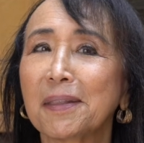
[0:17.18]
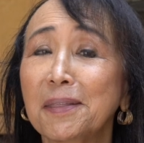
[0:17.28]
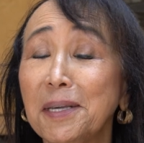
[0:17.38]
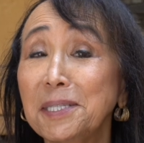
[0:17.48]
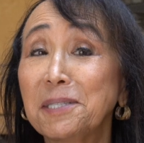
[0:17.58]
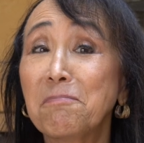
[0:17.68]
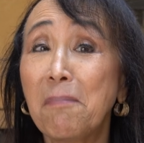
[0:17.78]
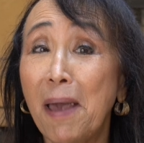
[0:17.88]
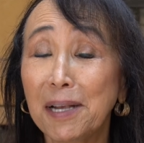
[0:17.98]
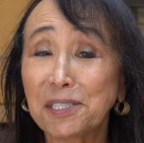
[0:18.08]
This
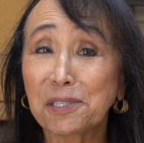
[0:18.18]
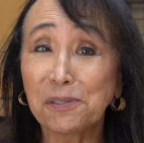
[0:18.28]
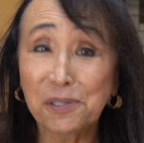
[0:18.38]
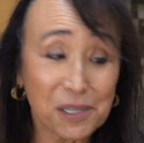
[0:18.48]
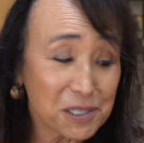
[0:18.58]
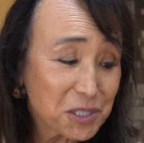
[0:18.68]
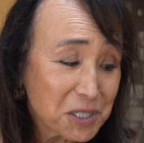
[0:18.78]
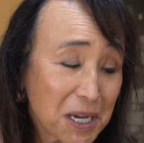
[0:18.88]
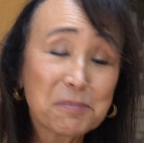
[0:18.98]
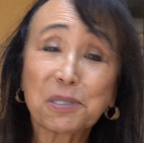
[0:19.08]
magical
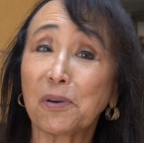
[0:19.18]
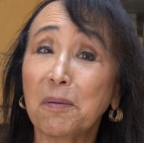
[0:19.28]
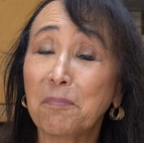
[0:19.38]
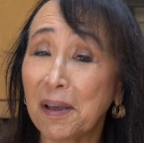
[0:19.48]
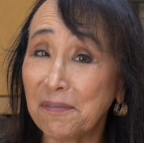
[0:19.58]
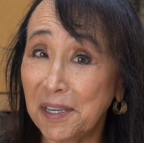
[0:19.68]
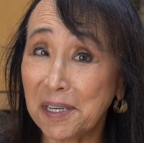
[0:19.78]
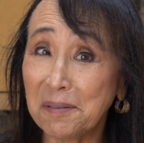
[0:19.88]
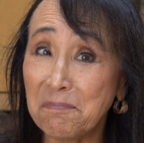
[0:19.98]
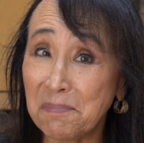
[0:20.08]
dish comes from my
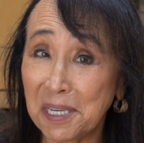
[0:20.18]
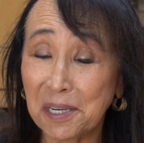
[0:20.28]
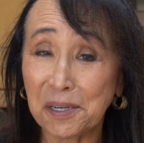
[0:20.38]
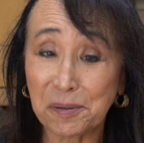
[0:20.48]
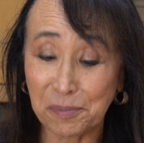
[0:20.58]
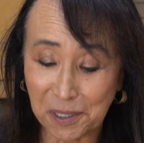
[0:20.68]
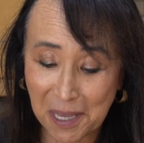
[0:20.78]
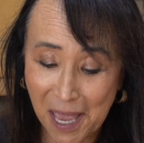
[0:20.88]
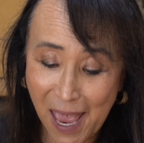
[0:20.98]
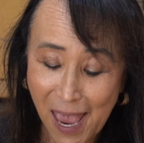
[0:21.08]
Vegan Meat
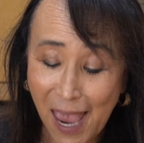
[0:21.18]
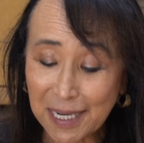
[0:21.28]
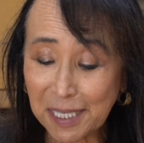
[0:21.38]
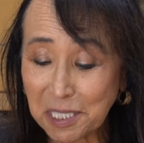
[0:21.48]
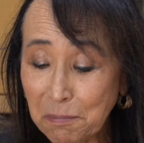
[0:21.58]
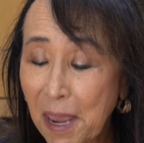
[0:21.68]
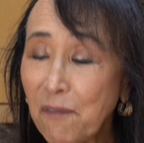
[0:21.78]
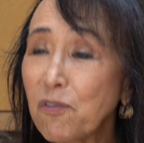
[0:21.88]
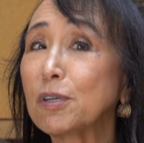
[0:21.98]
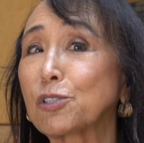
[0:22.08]
Cookbook, and it's
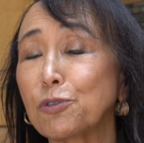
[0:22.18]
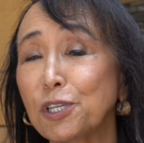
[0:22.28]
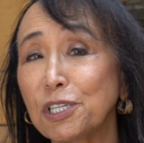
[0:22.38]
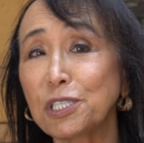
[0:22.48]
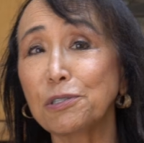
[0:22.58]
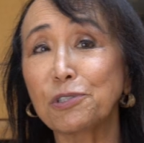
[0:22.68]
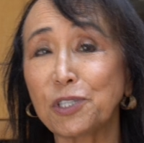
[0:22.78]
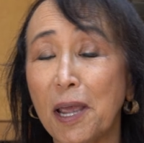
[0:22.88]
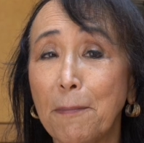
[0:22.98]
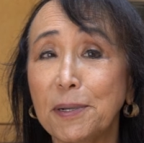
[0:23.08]
made from a traditional
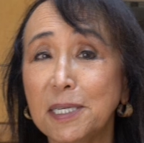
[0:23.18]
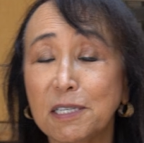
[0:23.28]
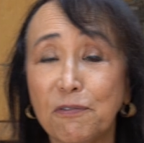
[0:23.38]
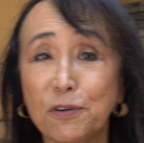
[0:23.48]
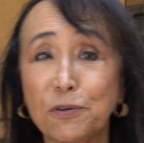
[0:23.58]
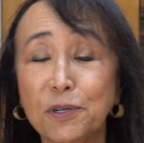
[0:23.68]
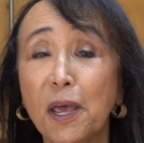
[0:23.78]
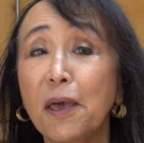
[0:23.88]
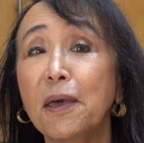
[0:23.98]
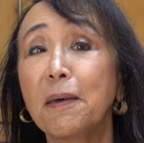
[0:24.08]
Japanese food
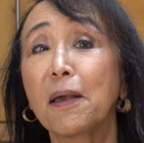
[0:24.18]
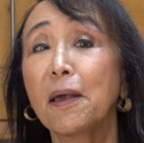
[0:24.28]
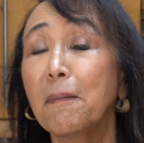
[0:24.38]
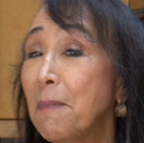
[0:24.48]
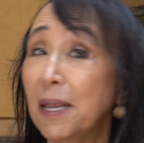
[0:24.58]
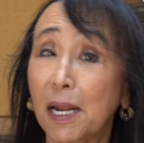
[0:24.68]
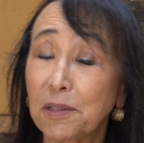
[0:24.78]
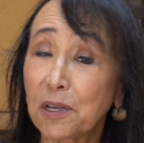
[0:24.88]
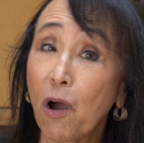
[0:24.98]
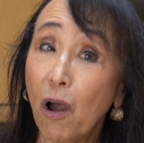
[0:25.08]
made out
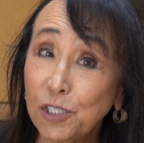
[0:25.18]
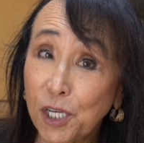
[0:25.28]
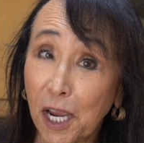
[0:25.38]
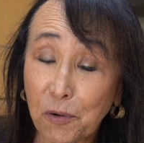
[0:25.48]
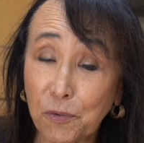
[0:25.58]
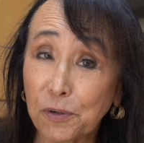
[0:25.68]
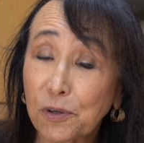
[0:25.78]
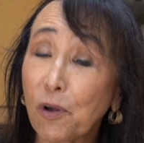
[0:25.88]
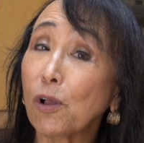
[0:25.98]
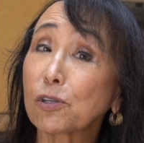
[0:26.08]
of the konjac
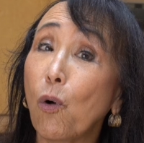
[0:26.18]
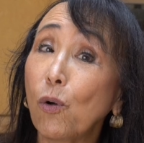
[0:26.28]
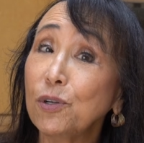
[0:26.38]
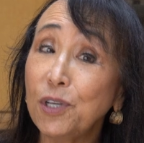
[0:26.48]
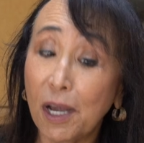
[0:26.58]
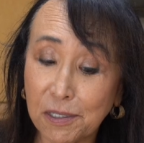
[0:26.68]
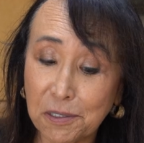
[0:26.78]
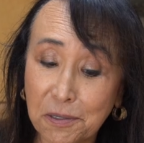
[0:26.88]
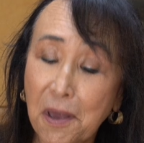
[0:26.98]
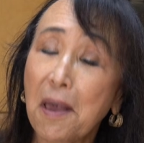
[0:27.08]
root called konjac.
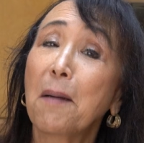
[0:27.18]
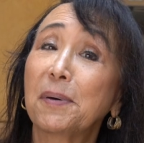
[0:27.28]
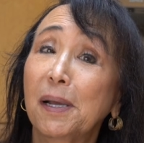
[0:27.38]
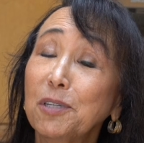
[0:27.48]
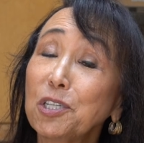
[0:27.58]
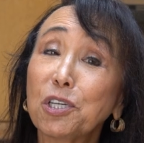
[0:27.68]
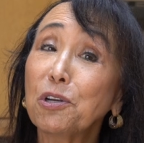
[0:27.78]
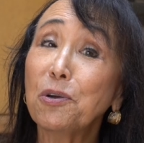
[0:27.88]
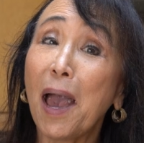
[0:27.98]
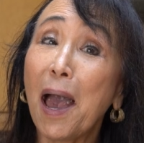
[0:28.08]
But I'm going to show
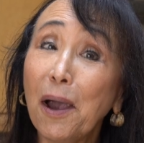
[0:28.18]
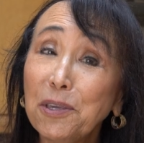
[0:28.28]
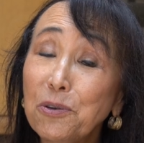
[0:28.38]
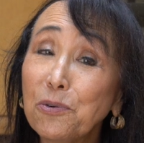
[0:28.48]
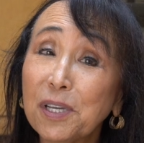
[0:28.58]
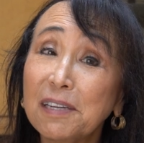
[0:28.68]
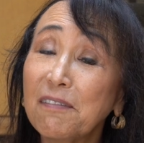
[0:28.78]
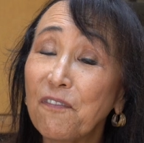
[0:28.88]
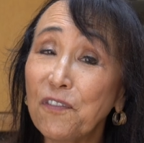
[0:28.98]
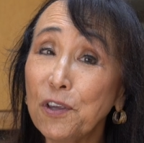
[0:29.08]
you how you can
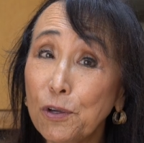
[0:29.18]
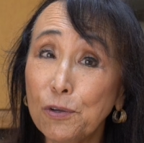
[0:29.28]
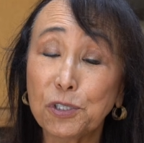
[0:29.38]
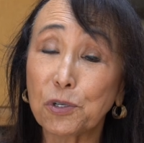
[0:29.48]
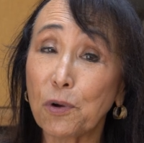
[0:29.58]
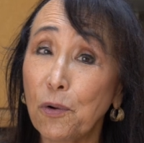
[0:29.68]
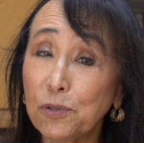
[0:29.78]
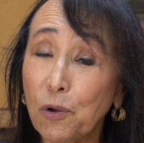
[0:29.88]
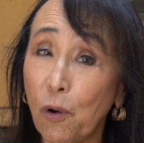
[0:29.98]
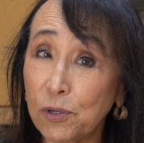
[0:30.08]
infuse your
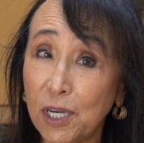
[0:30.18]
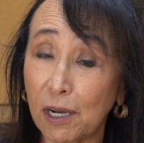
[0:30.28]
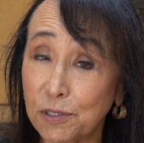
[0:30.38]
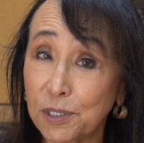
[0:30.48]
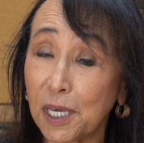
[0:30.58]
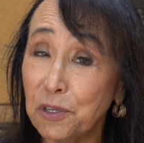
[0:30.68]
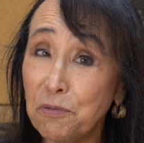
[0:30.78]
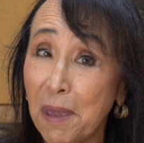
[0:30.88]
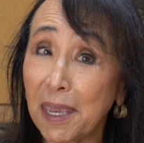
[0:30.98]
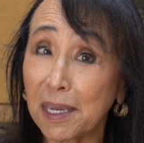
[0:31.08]
own konjac that you
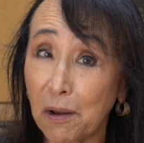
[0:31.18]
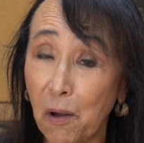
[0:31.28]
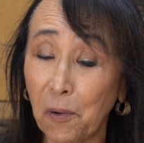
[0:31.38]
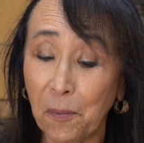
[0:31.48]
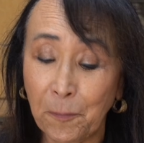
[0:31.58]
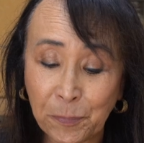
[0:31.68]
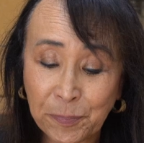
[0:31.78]
make at home